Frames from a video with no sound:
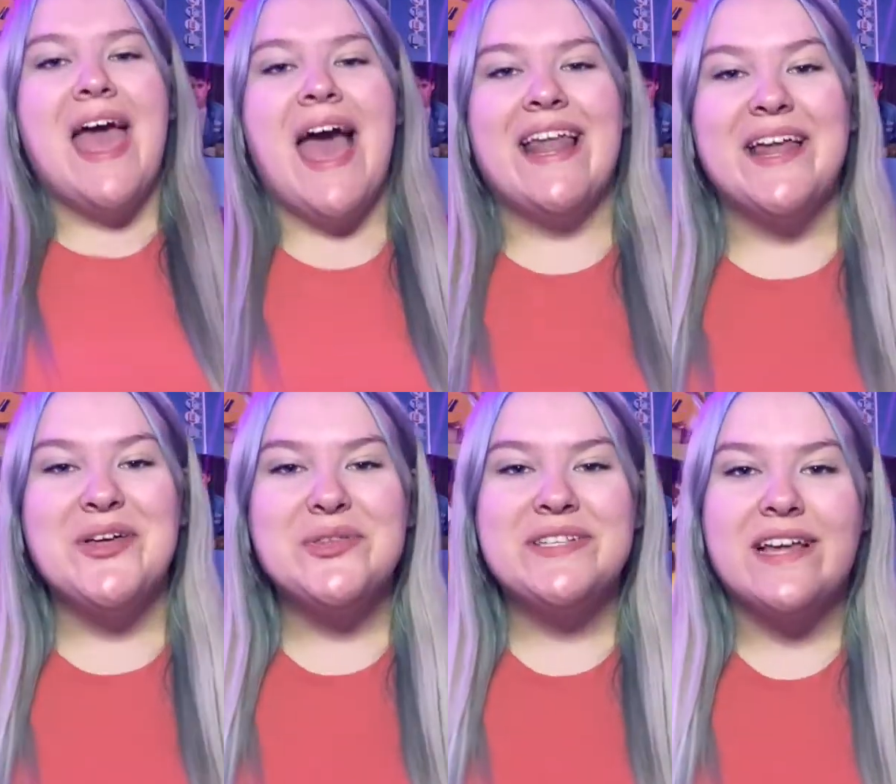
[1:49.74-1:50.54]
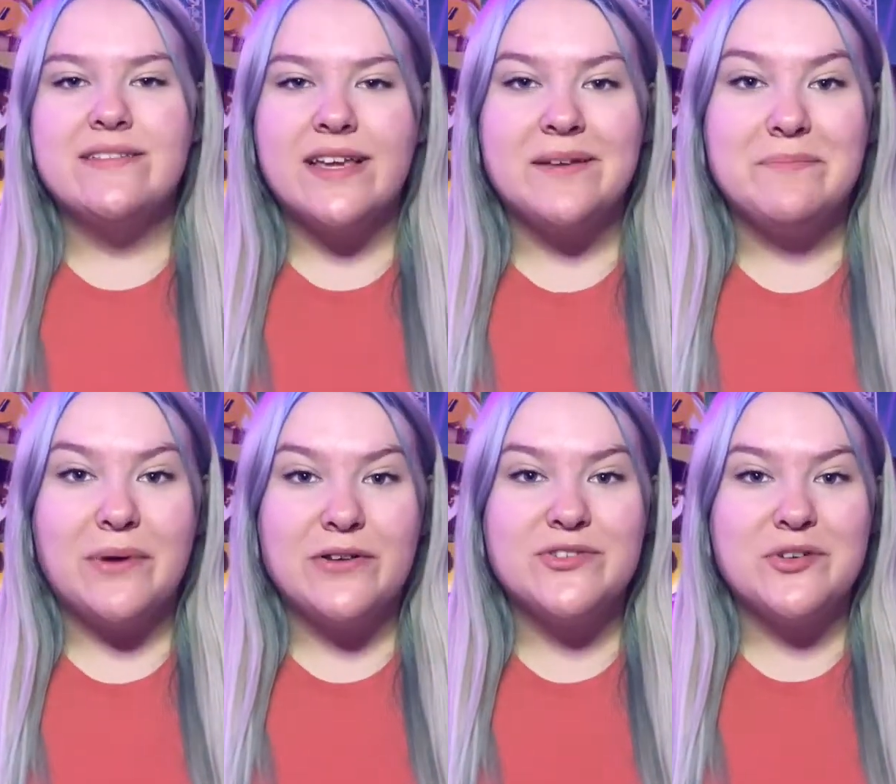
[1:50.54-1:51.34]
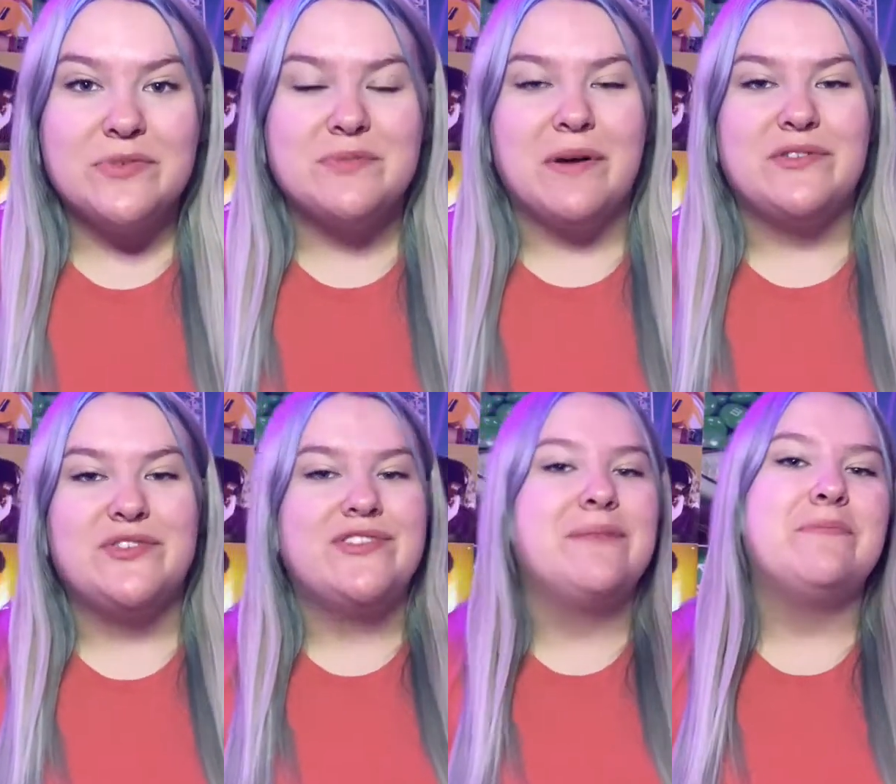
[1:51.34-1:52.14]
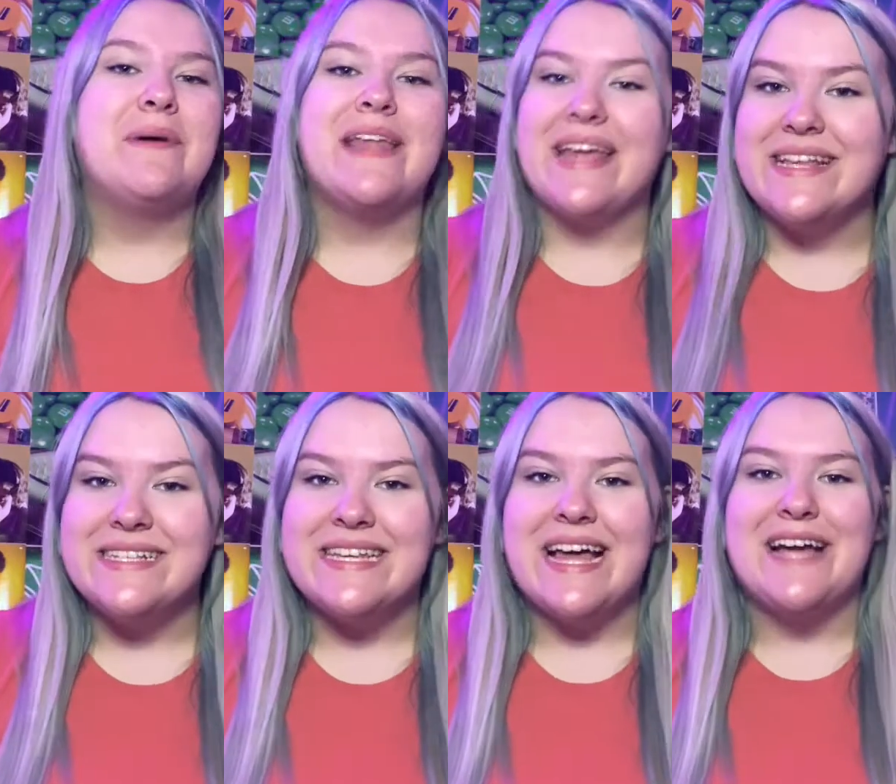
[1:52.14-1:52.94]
and I know this sounds like a Barnes & Noble sponsorship, but it isn't.